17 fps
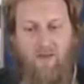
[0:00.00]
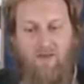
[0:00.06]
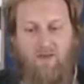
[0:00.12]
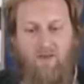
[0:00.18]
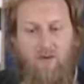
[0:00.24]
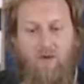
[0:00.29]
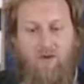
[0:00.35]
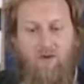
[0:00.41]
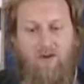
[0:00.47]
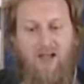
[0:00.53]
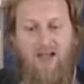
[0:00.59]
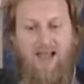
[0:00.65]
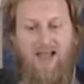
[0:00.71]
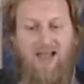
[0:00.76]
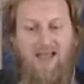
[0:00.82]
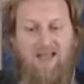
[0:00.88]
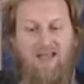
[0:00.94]
"The
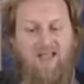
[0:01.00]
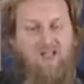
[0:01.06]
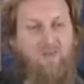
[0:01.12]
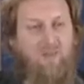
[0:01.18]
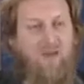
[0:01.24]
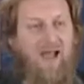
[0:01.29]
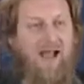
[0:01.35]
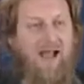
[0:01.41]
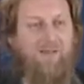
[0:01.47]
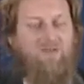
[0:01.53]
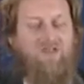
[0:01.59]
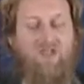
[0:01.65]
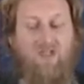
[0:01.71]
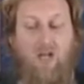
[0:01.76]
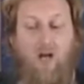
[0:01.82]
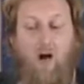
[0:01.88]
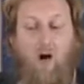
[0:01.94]
Qur'an is perhaps
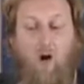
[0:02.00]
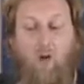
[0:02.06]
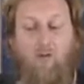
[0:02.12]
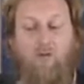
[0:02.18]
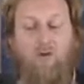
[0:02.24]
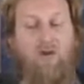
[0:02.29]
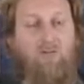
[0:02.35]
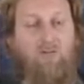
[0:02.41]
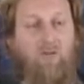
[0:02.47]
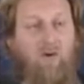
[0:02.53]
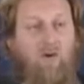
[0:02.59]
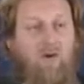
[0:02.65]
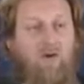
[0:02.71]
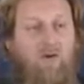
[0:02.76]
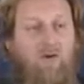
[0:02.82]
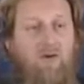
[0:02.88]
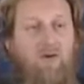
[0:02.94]
the only
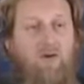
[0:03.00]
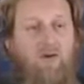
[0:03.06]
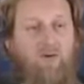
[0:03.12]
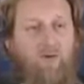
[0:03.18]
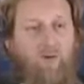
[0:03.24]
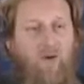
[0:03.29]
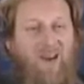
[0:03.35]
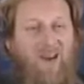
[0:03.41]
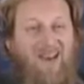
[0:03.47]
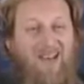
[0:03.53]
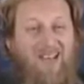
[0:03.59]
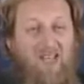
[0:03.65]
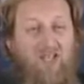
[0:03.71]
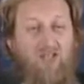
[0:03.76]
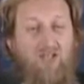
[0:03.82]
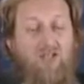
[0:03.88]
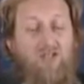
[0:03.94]
book,
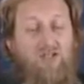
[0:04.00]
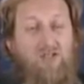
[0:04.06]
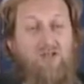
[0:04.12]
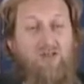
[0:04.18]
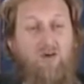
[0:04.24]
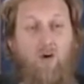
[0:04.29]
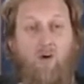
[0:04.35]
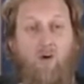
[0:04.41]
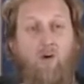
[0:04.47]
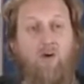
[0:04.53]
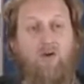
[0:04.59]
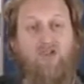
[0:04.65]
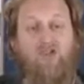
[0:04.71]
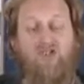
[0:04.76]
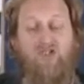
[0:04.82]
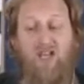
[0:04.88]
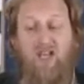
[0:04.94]
religious or
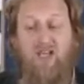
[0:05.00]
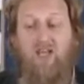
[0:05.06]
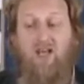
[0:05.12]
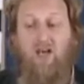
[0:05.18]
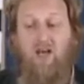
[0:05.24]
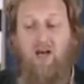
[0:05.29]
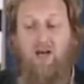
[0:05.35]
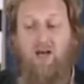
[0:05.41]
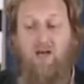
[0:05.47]
secular,